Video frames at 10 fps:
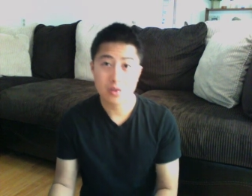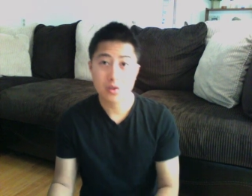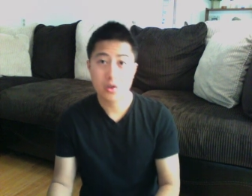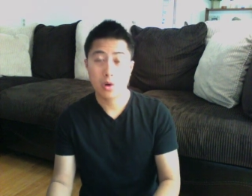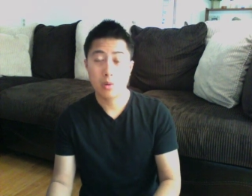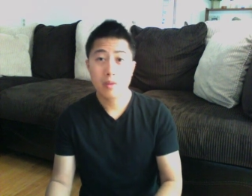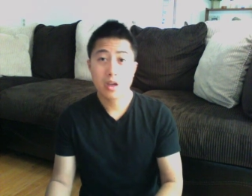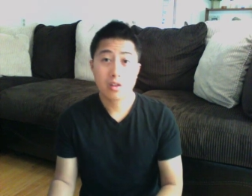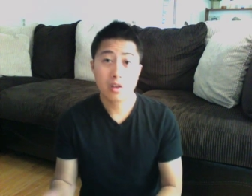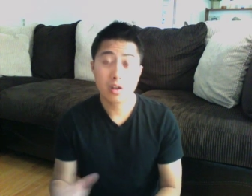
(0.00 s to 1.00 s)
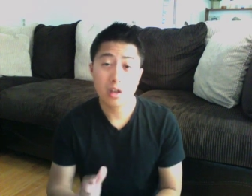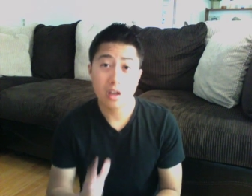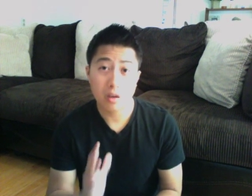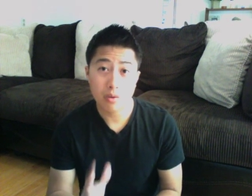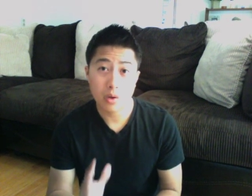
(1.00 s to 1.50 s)
So they're going to
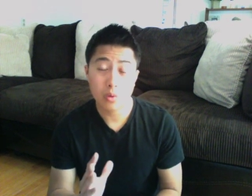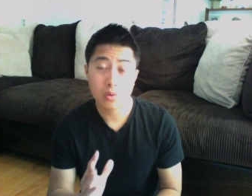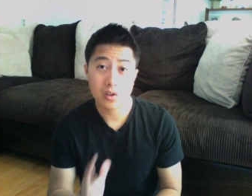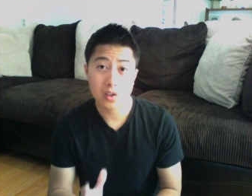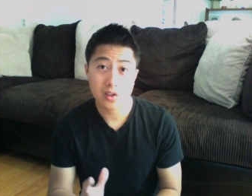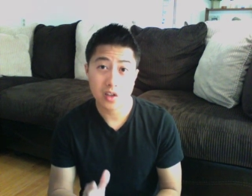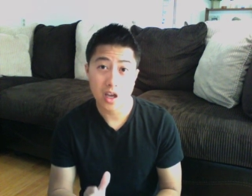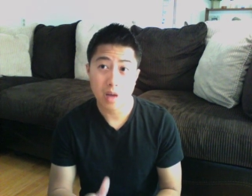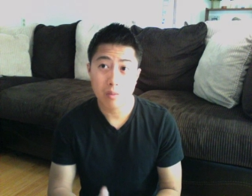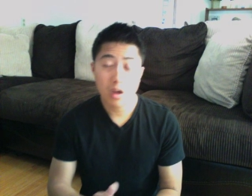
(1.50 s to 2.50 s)
give you this exam.